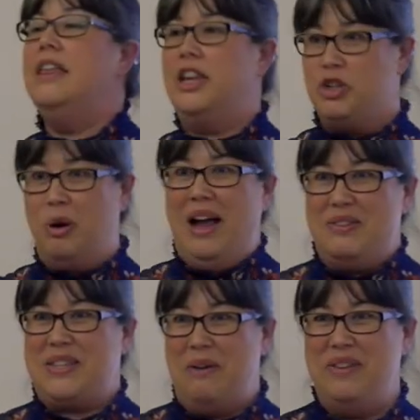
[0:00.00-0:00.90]
that
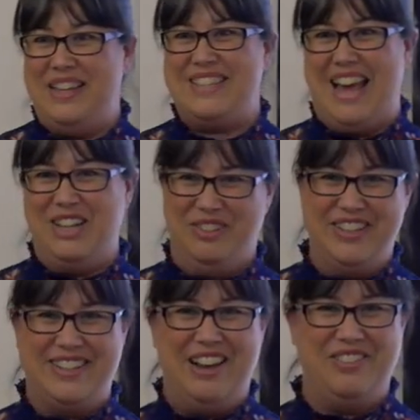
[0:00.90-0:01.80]
drives some of these
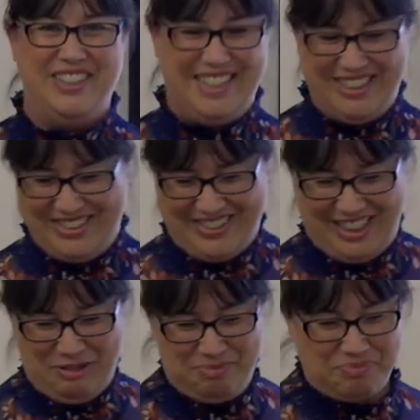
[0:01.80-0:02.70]
animals off our territory.